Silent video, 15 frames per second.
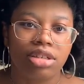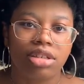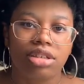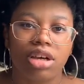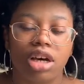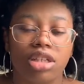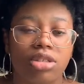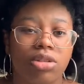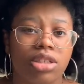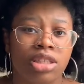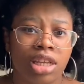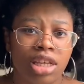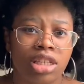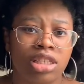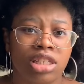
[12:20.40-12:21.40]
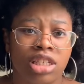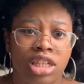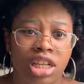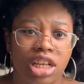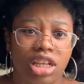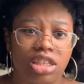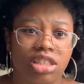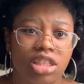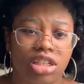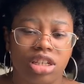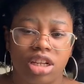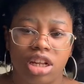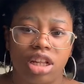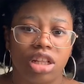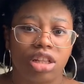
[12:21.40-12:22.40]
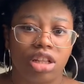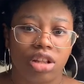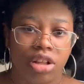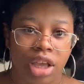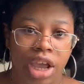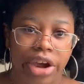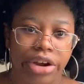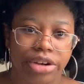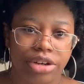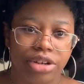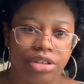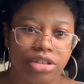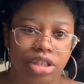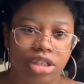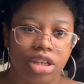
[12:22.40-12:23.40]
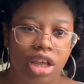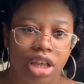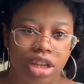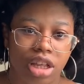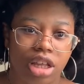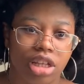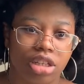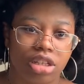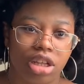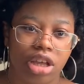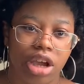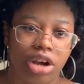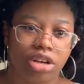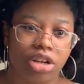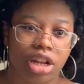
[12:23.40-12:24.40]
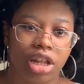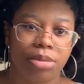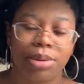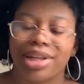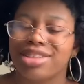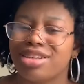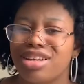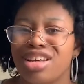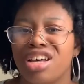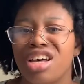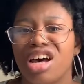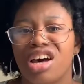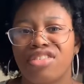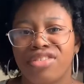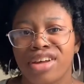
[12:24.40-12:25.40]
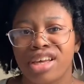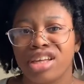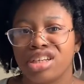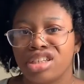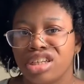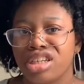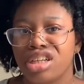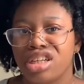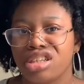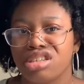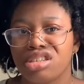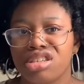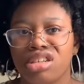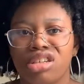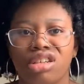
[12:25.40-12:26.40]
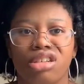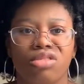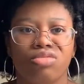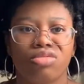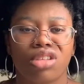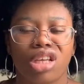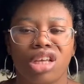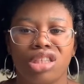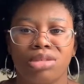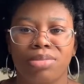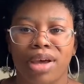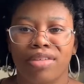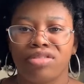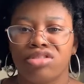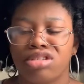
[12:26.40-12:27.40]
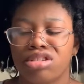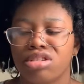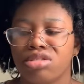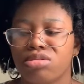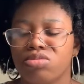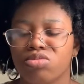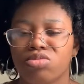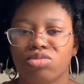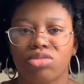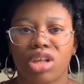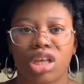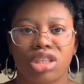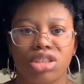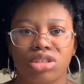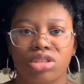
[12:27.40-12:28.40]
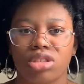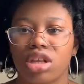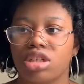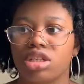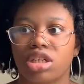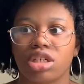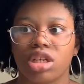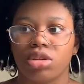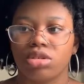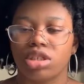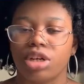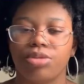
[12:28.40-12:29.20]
Also, this kid is a genius. The character that he plays, a fucking genius. It's matched. It's such a cute show.